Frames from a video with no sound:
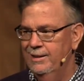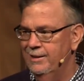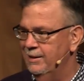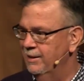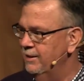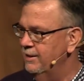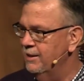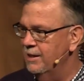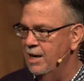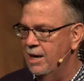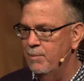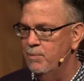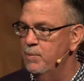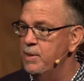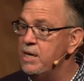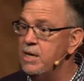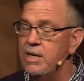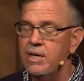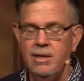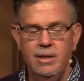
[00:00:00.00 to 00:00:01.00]
It's not
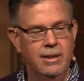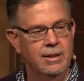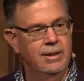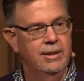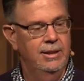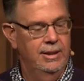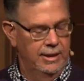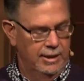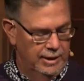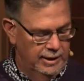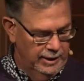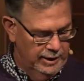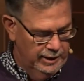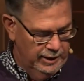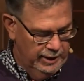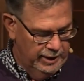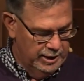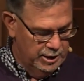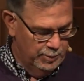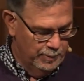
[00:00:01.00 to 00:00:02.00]
me,
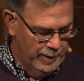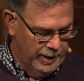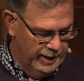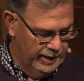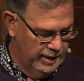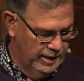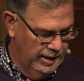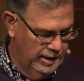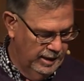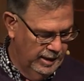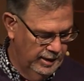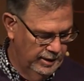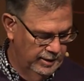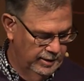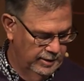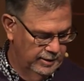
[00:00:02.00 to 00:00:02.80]
it's my God.